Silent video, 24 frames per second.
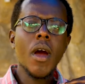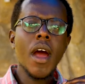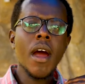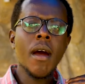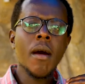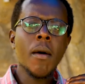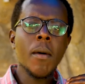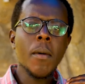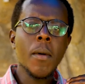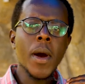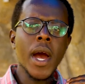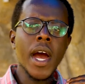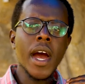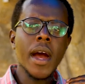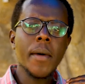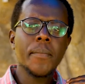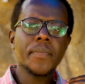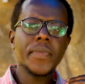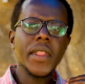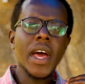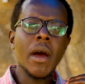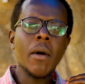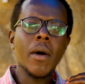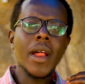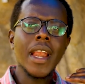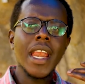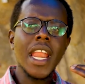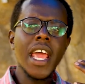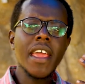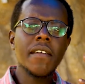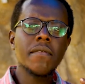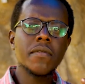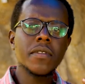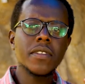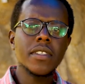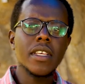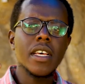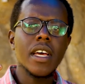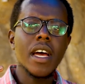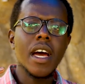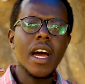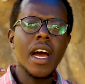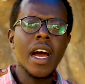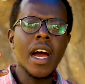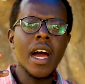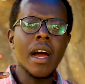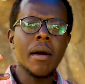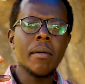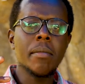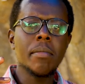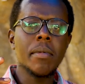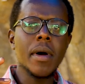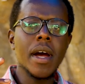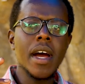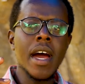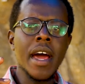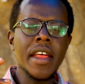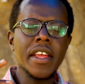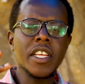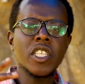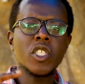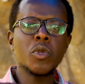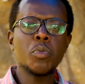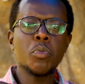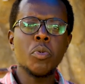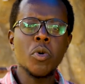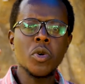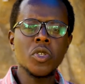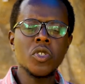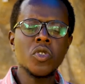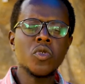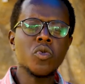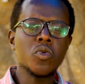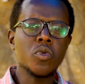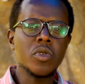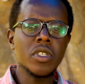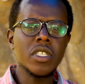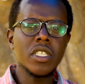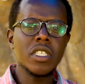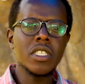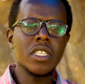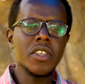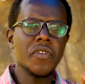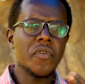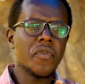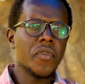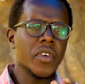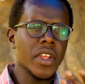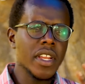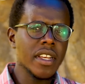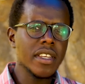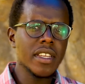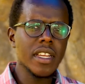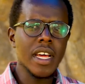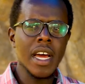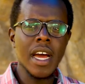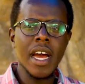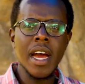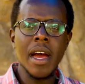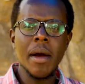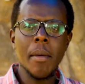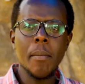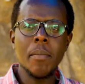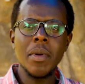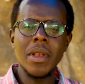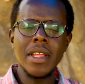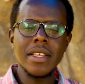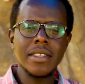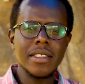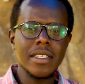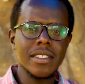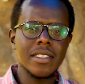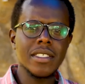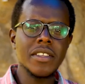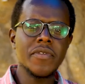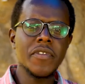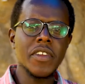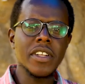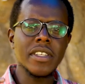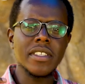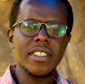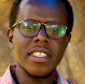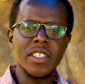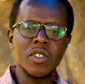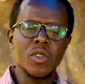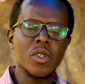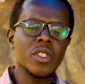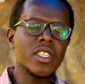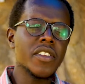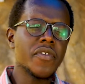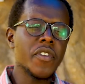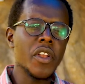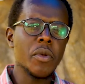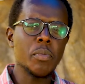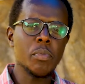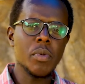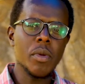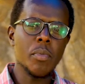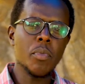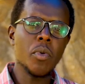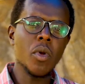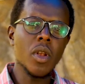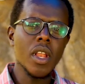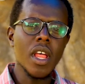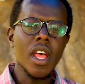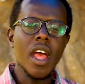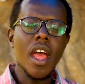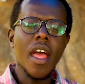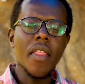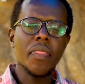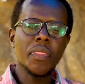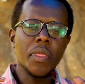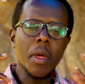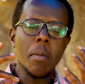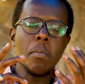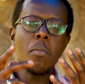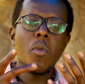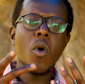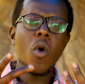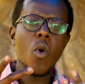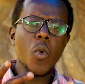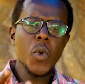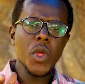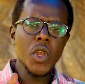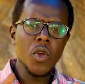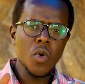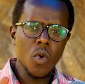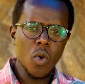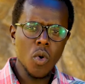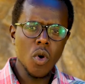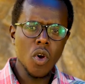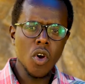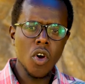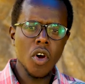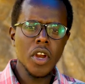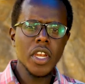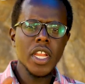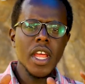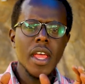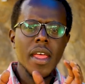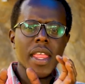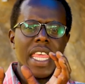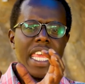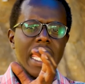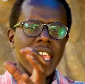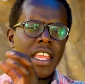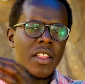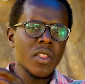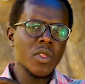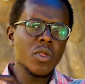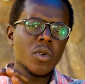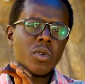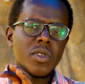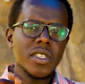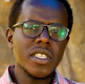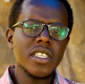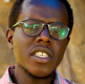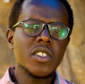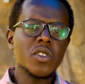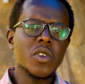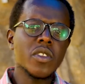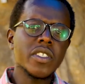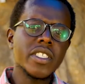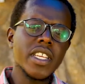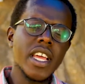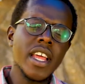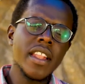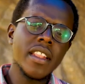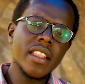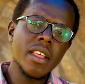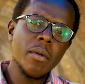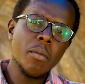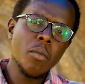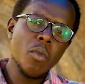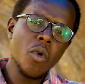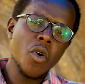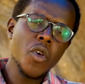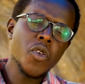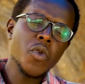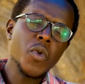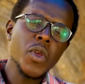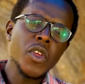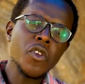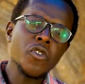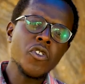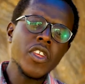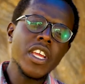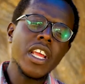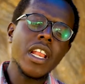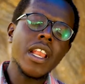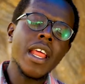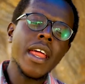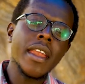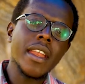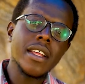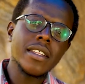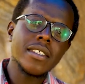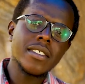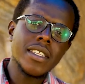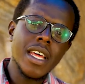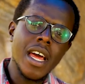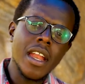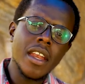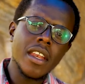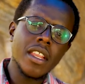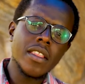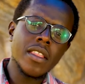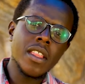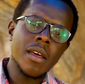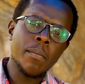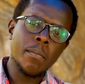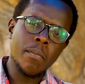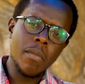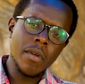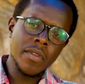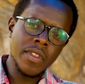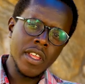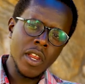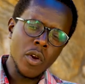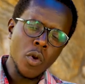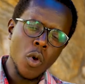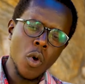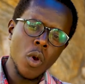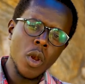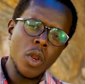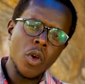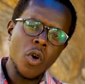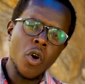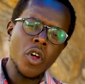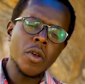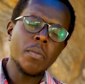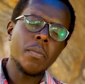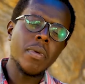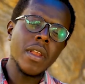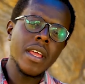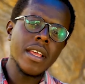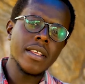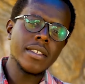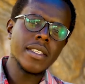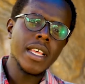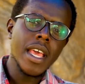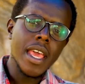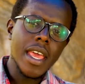our lives are exposed to different places, different seasons, different people, the more we know God in those seasons, and the more you uniquely understand the role God plays